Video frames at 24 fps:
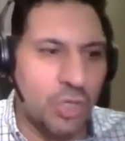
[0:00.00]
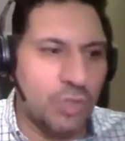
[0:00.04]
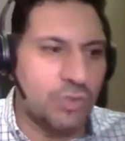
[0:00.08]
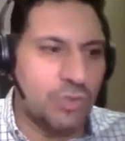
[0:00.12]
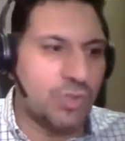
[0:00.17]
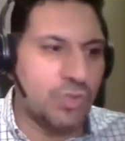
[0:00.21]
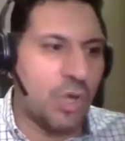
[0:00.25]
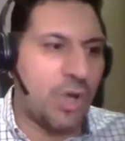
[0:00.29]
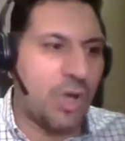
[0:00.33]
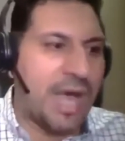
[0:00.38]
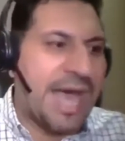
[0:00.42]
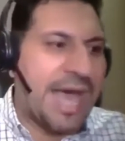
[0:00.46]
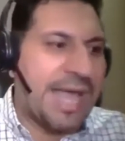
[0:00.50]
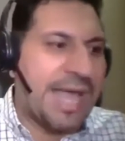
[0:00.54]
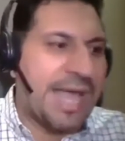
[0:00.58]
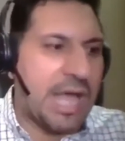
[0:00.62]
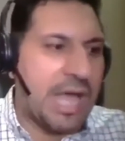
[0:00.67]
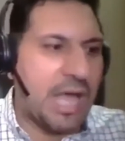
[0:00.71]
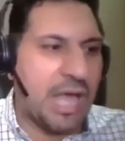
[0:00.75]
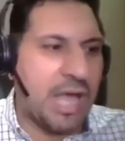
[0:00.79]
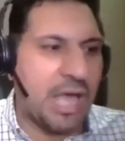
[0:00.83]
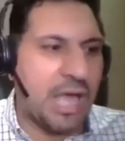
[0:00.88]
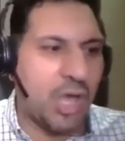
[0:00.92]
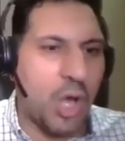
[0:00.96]
So
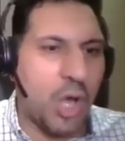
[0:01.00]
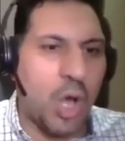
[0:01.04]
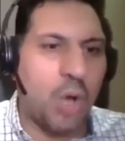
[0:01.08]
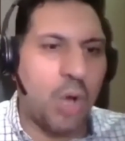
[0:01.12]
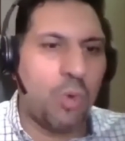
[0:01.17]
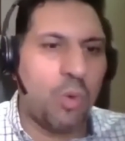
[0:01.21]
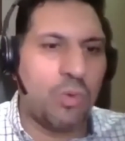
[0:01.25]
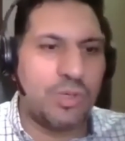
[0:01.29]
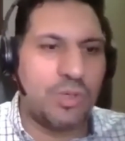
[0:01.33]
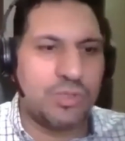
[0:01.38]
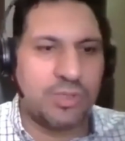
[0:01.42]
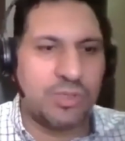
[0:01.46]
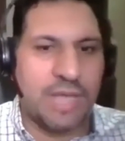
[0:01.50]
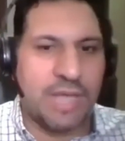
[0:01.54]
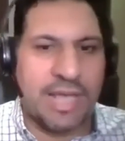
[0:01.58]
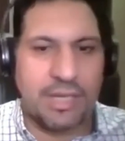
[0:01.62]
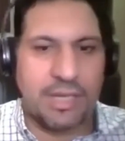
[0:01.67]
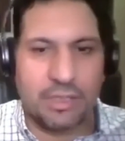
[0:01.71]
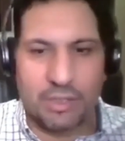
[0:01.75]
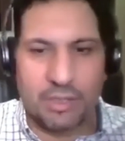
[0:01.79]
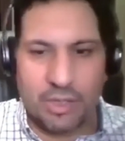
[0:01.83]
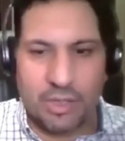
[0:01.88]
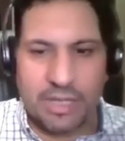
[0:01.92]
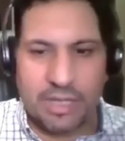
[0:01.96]
I always
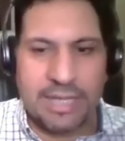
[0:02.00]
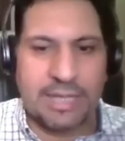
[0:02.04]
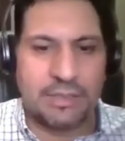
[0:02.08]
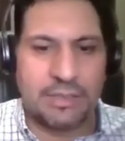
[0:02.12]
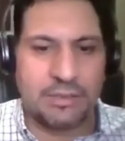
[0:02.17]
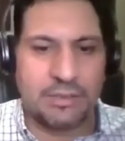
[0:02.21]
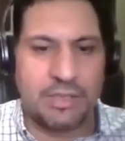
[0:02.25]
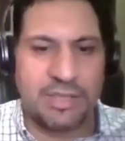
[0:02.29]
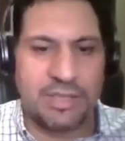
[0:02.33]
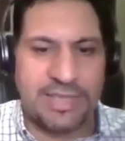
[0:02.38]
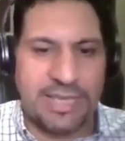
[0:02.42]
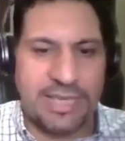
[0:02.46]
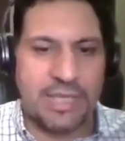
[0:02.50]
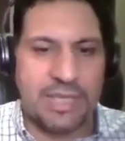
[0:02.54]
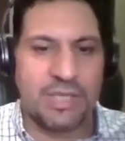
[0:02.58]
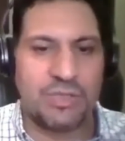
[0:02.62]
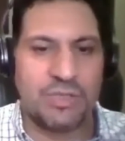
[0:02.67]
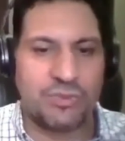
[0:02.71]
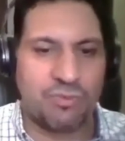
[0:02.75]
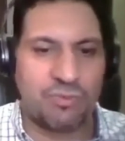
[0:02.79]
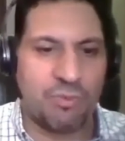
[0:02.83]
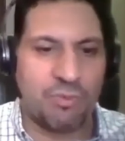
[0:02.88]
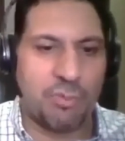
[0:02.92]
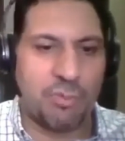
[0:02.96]
like look at
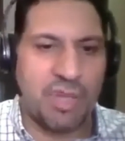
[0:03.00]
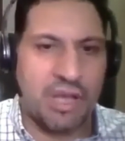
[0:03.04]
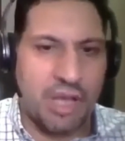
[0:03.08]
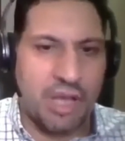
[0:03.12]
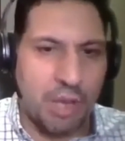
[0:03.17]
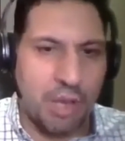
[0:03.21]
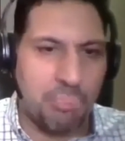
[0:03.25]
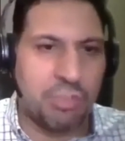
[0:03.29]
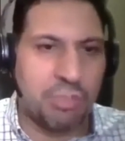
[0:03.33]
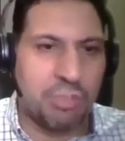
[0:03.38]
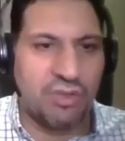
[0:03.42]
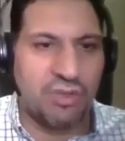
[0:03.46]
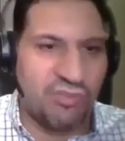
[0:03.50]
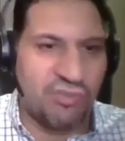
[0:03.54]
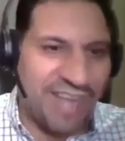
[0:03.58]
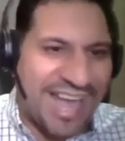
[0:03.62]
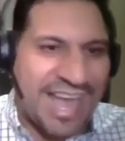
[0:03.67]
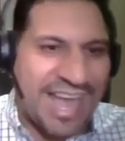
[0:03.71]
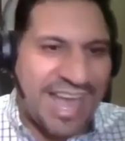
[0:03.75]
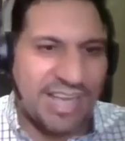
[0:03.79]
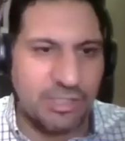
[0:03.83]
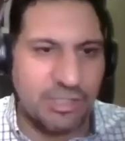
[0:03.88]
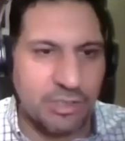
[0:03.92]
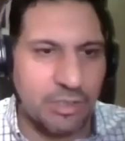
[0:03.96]
things from a couple of
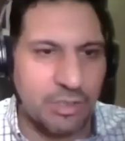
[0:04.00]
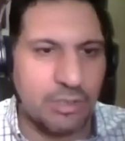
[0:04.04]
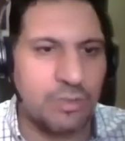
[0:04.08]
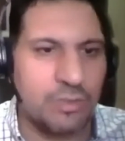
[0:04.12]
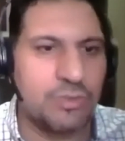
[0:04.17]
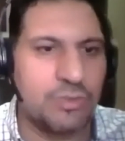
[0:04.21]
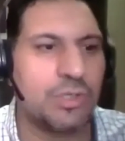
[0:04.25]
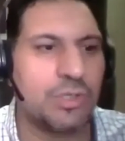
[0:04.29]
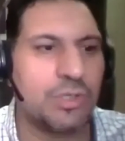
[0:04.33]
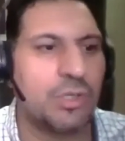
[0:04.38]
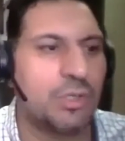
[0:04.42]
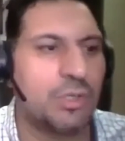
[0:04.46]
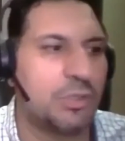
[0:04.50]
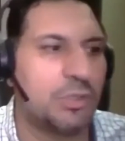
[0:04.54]
angles